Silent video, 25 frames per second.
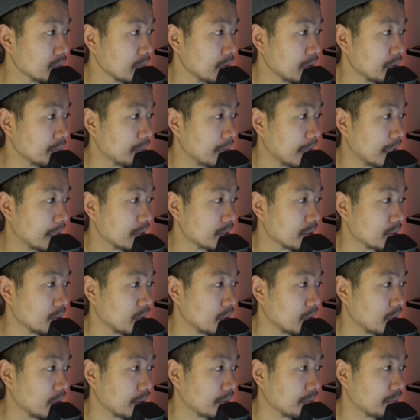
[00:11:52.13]
but it's got
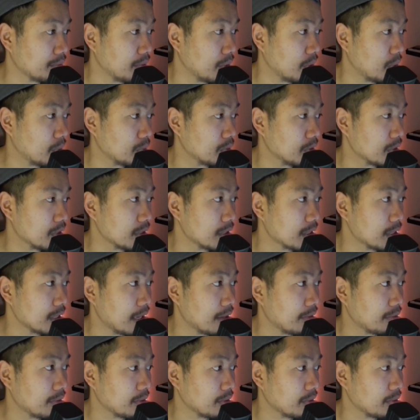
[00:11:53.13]
like folds and
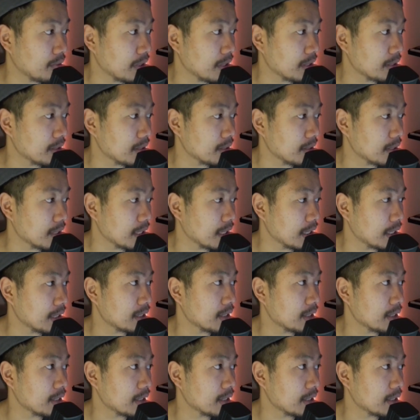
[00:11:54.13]
stuff and creases in it.